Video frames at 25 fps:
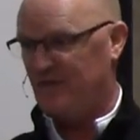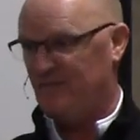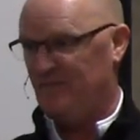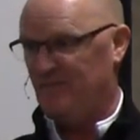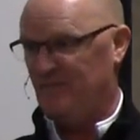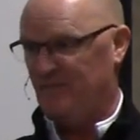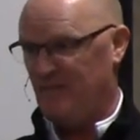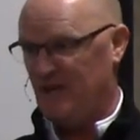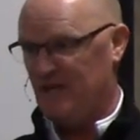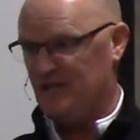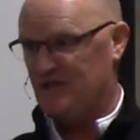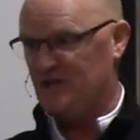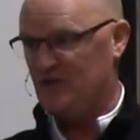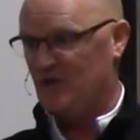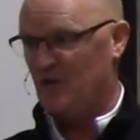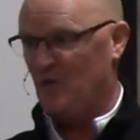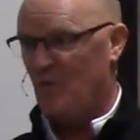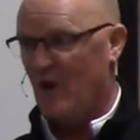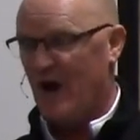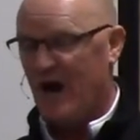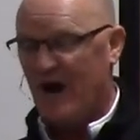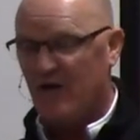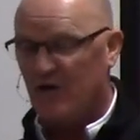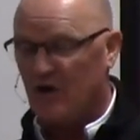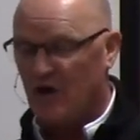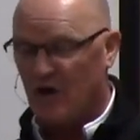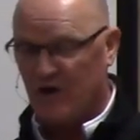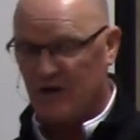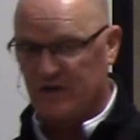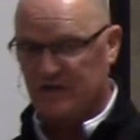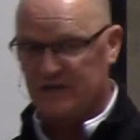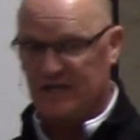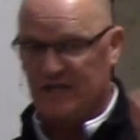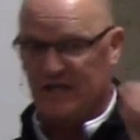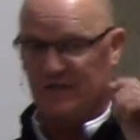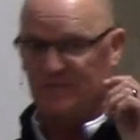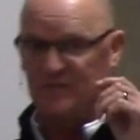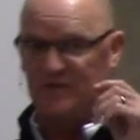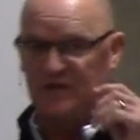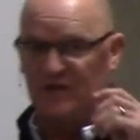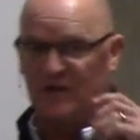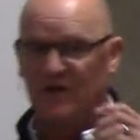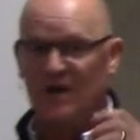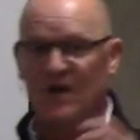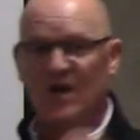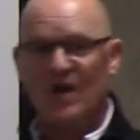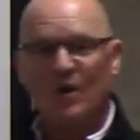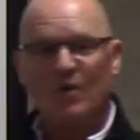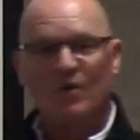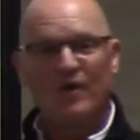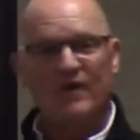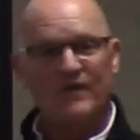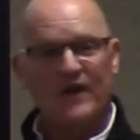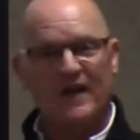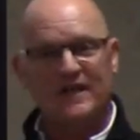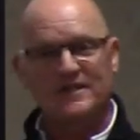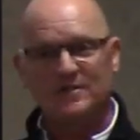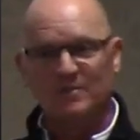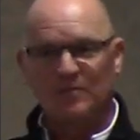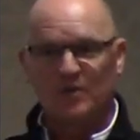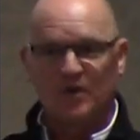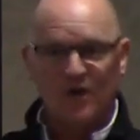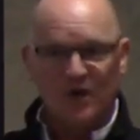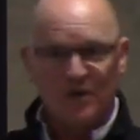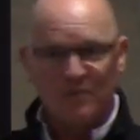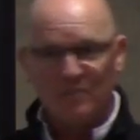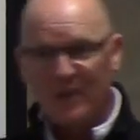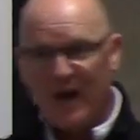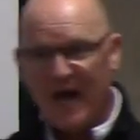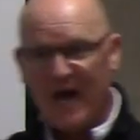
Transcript: and made you the wild card team. So we've had some good